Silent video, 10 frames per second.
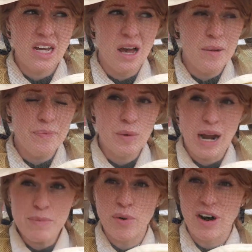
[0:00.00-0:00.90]
um,
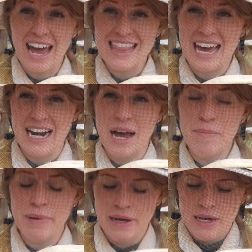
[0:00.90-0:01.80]
when I pry that
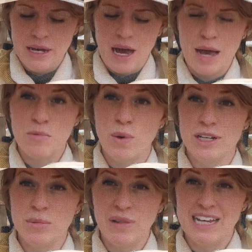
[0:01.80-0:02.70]
up, I'm
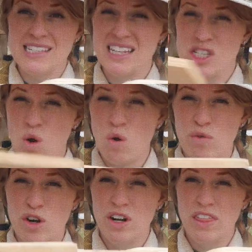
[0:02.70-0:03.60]
going to place this
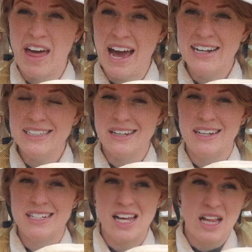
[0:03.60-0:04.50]
over that
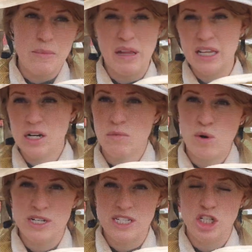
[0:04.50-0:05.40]
until I'm a little
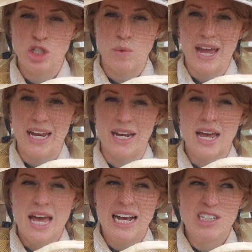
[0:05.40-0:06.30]
more
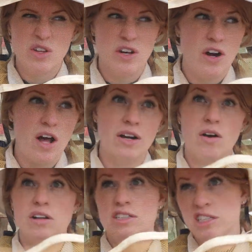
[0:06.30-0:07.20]
situated. And so they're
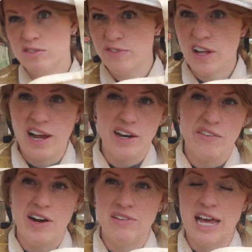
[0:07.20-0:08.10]
not all just flying
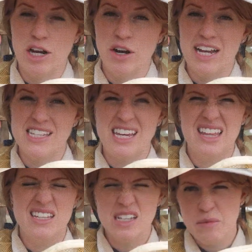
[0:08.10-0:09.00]
around like
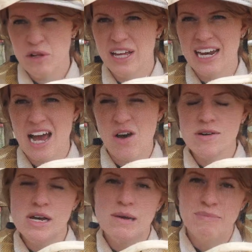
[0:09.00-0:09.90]
crazy. Some will get
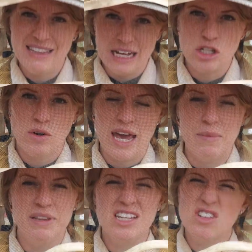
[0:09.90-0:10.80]
out, but that's
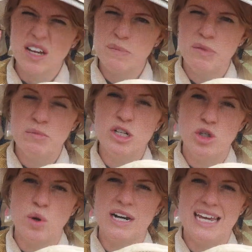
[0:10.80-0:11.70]
okay. But this will keep the
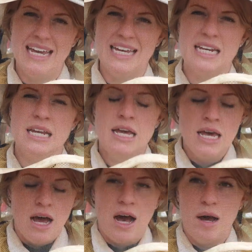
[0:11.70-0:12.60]
majority in
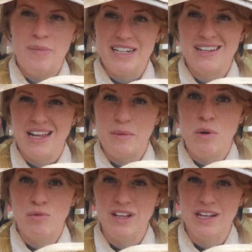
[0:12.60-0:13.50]
um, until
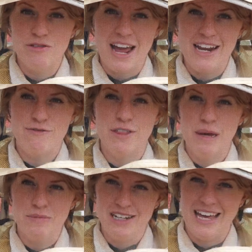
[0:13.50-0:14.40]
I'm really ready for
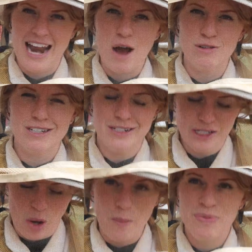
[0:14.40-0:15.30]
them to get out.
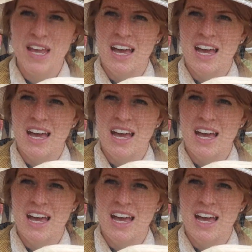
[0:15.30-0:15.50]
So